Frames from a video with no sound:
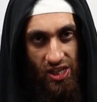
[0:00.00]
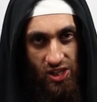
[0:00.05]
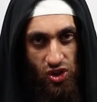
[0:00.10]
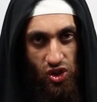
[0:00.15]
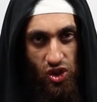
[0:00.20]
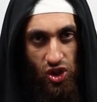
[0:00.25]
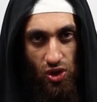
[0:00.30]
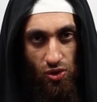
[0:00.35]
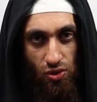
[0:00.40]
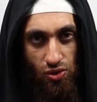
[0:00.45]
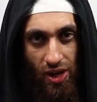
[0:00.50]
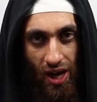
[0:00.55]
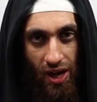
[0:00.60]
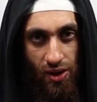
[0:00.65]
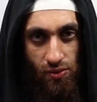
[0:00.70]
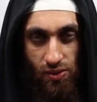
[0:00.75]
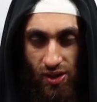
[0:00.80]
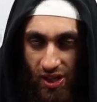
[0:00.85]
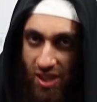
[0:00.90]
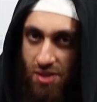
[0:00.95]
He's chilled
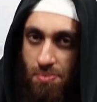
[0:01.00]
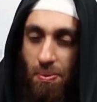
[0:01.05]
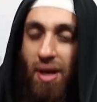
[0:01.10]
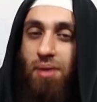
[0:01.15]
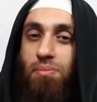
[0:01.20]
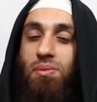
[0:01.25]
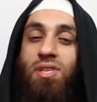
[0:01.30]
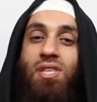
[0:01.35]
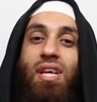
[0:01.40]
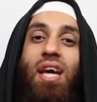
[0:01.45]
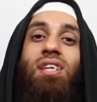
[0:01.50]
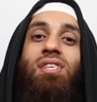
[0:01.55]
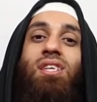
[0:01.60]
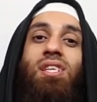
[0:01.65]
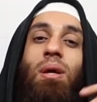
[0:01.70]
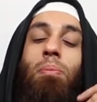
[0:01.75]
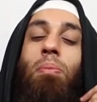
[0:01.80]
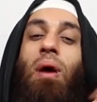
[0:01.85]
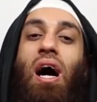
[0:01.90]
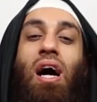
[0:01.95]
out. He's made mistakes
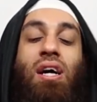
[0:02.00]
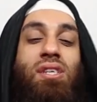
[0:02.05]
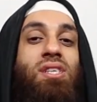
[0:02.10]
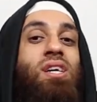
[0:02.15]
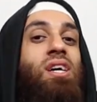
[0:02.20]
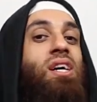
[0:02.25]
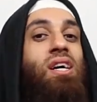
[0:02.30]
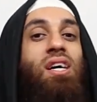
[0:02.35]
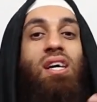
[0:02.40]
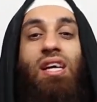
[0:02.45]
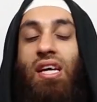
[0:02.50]
in the past.